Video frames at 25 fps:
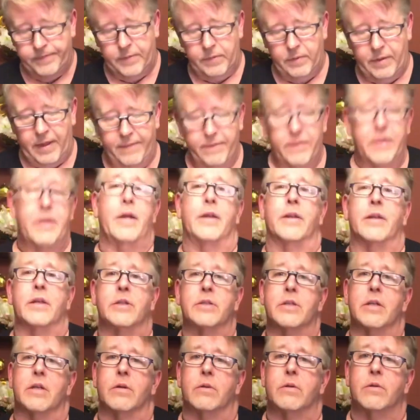I haven't done
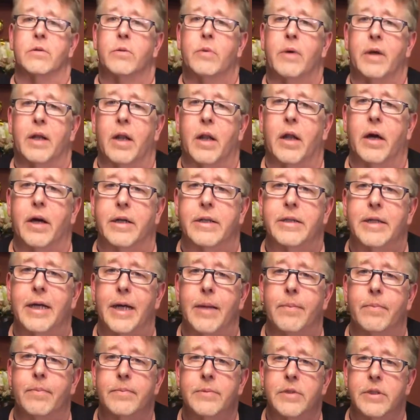this in quite a long
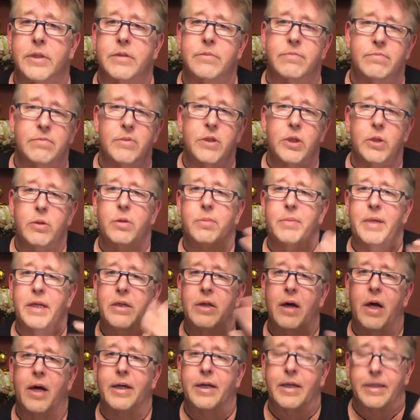time. Just you and me
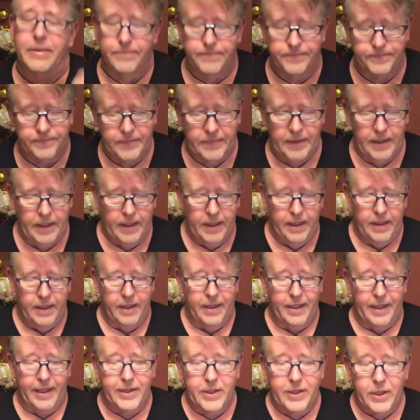talking,
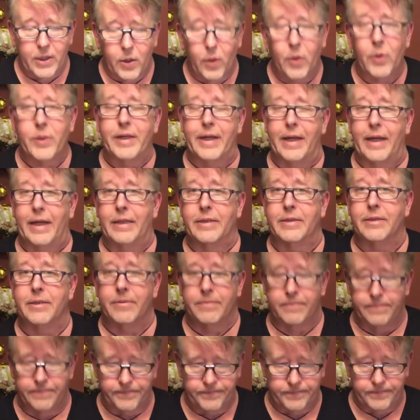like the old days.
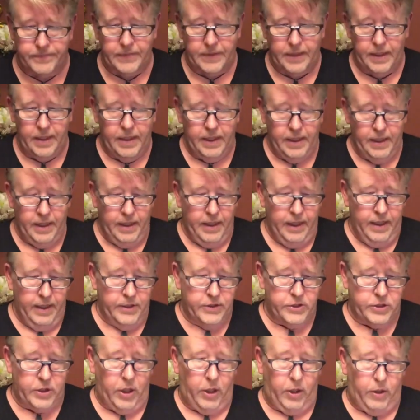
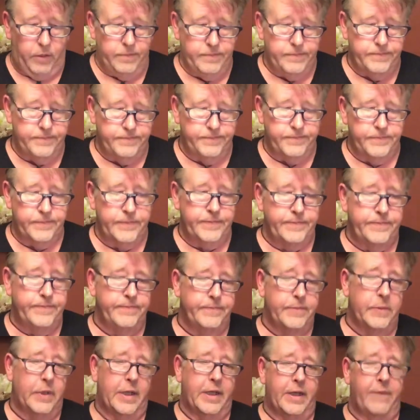So,
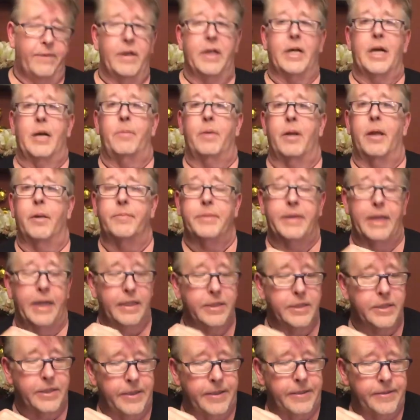I'm gonna give you a couple updates.